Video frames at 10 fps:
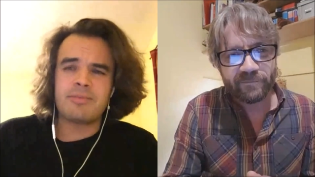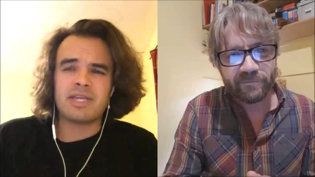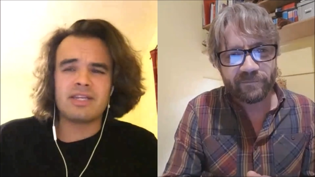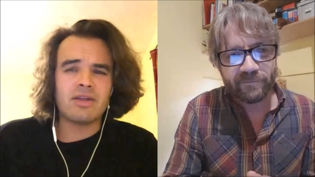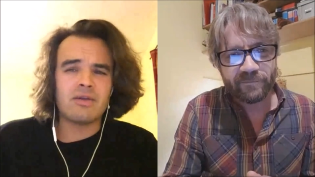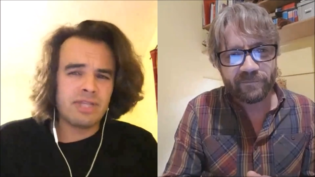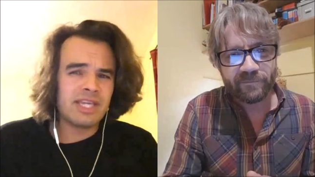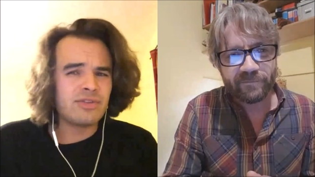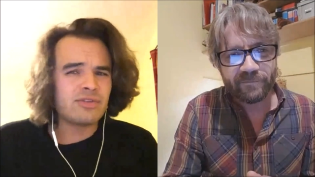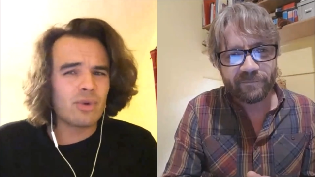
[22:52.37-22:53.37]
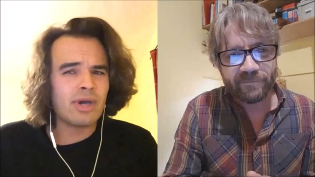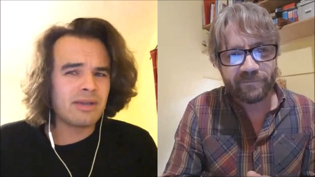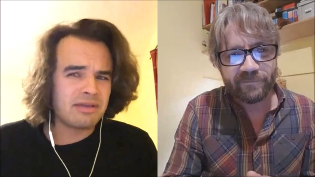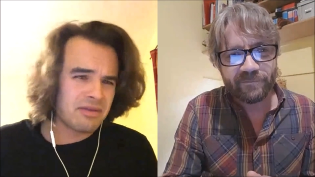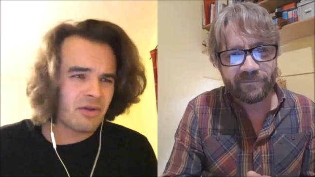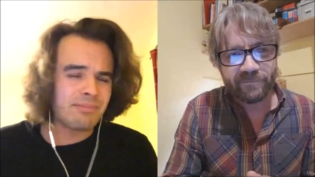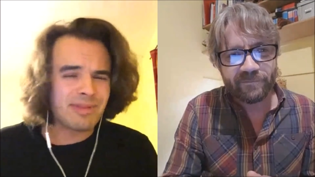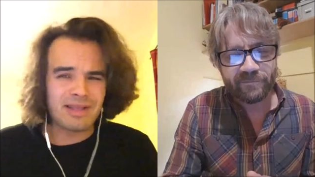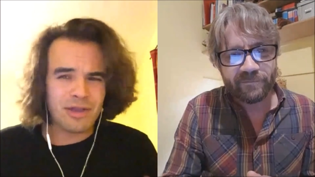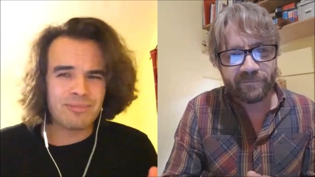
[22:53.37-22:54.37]
Speaker 1: beginning, you know, the EU is quite a
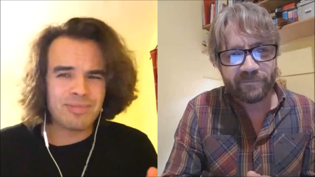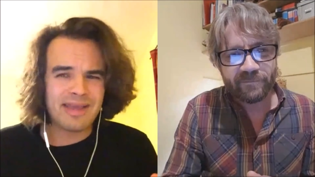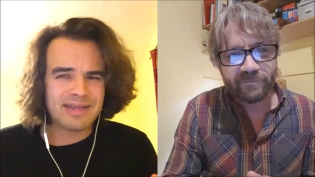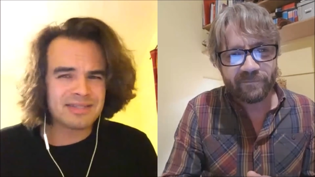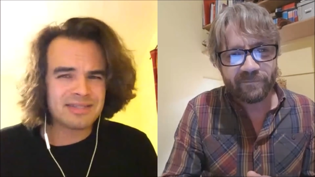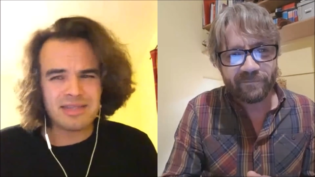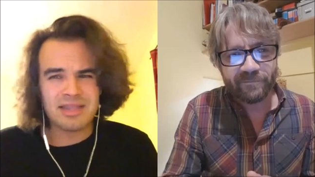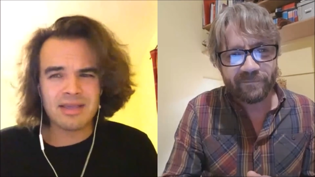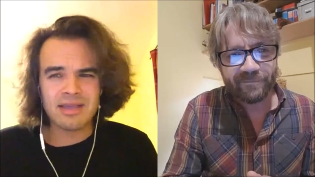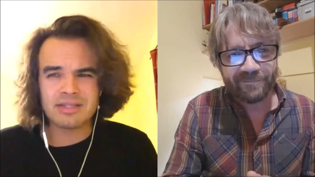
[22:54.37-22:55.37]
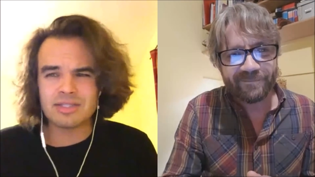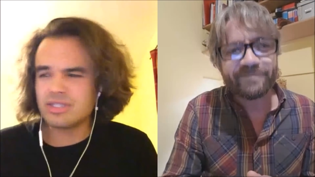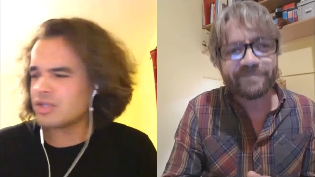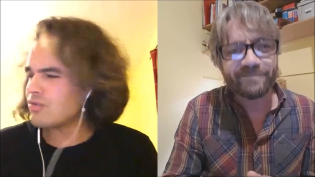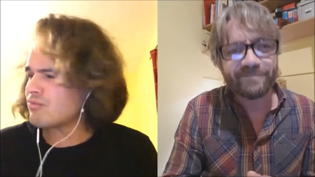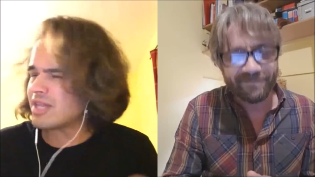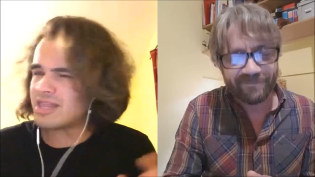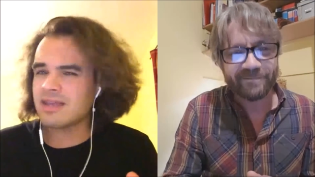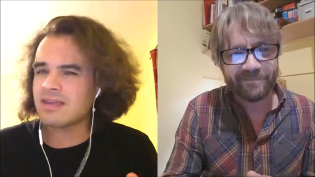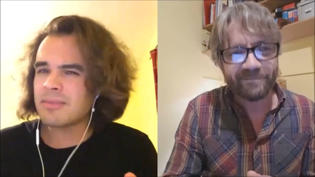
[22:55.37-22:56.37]
complex thing, and you don't really
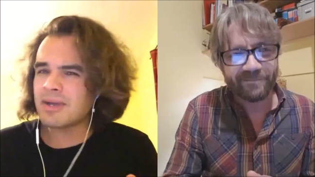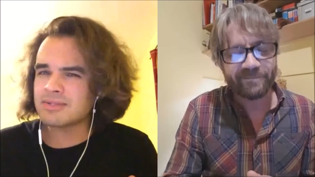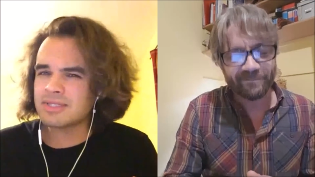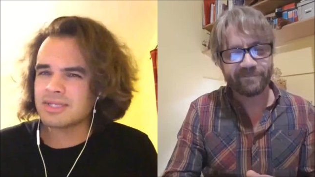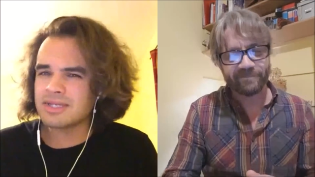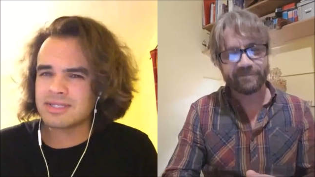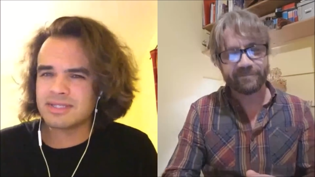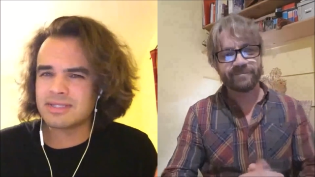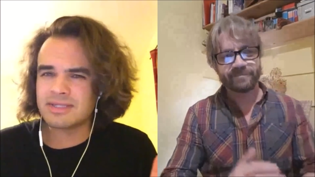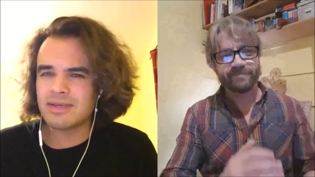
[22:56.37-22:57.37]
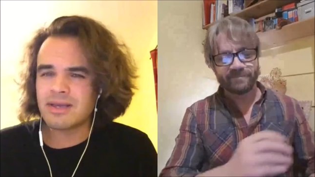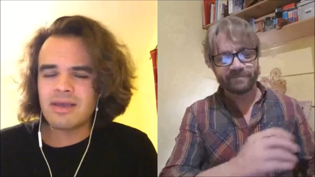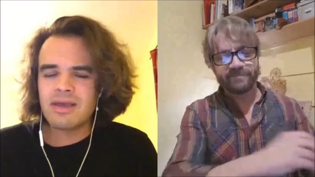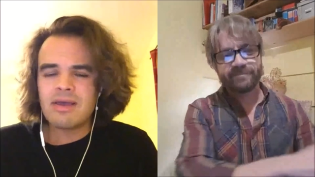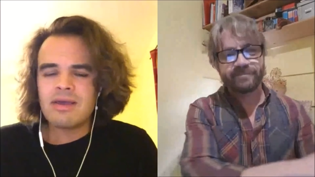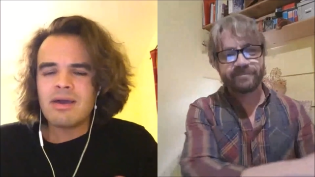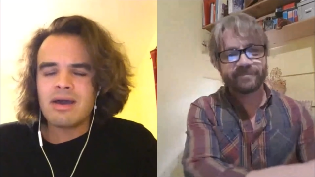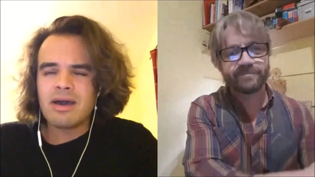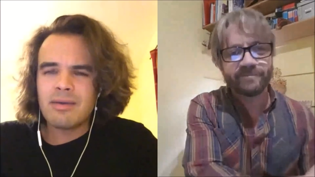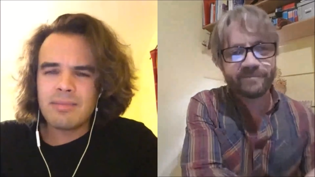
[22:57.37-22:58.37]
think about it.
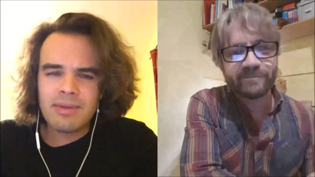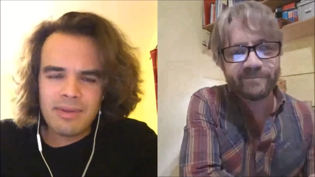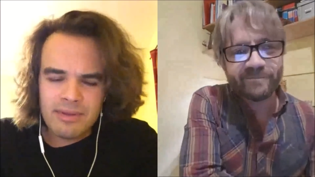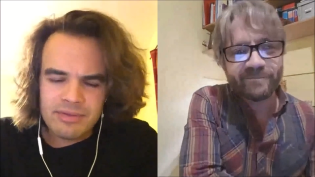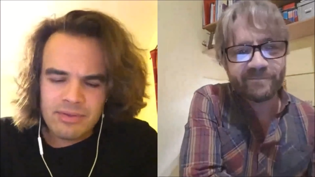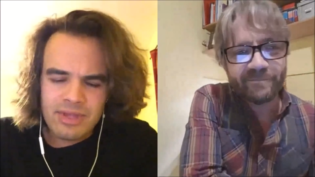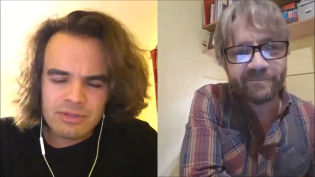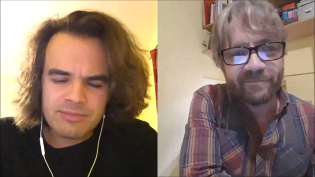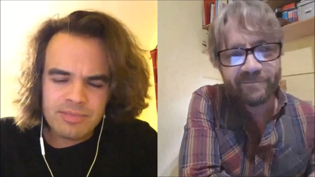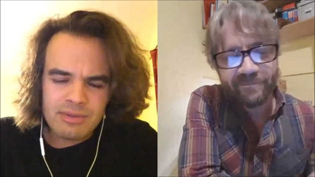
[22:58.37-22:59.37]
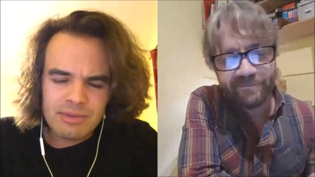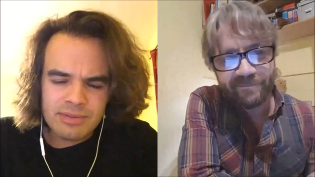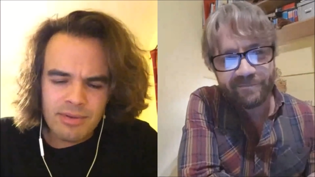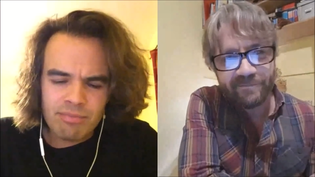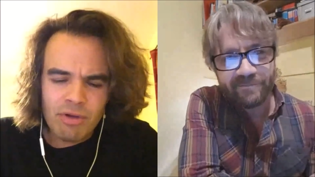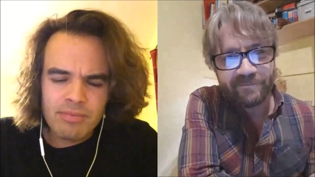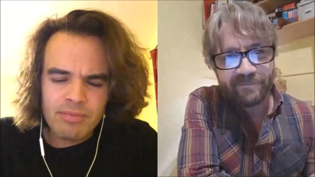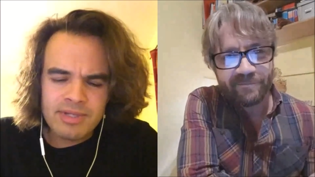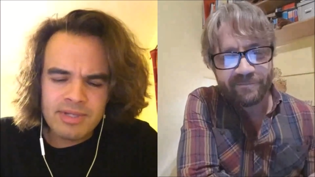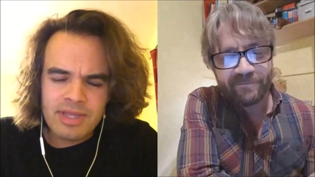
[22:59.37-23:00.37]
So there was a
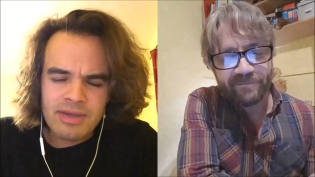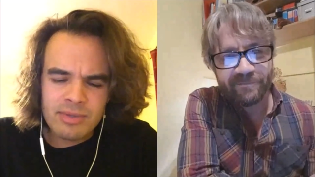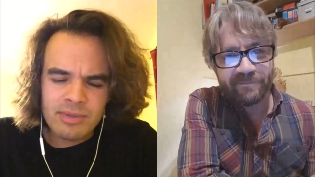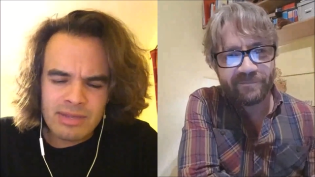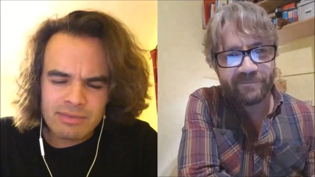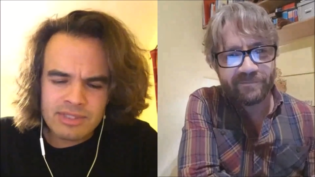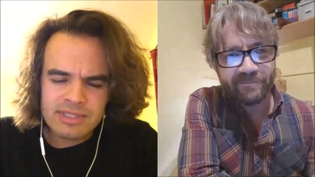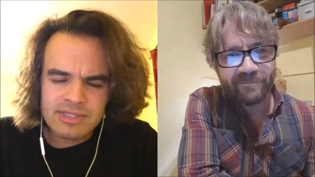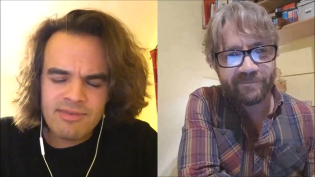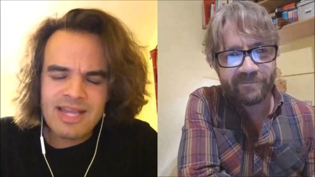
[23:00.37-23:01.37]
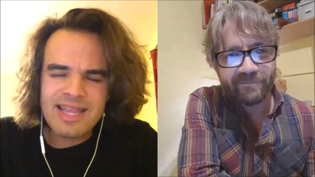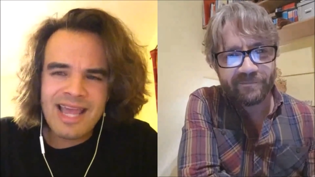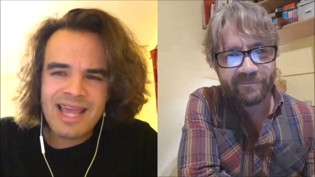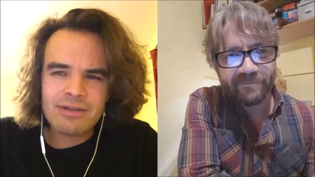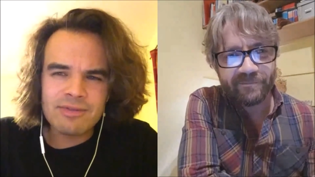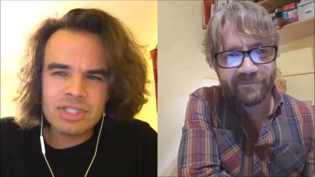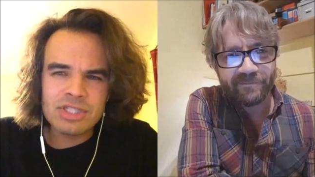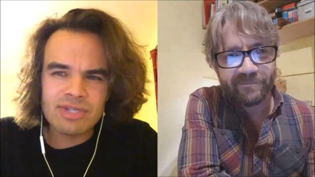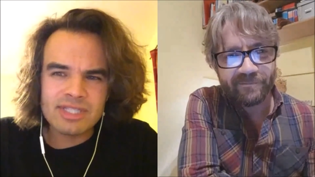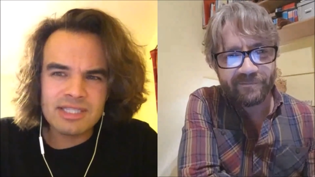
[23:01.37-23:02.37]
problem that there was a severe lack of
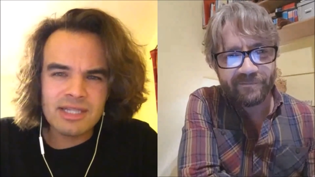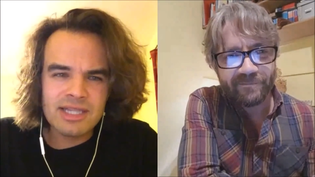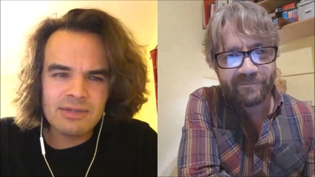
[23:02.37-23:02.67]
interest in the